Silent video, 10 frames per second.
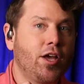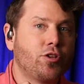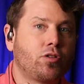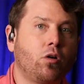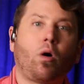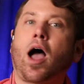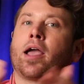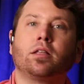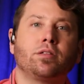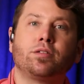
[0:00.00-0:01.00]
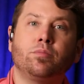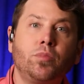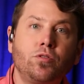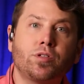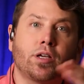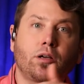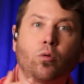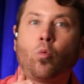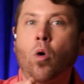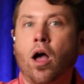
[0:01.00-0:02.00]
so I can listen to music
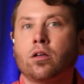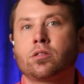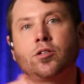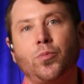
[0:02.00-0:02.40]
while still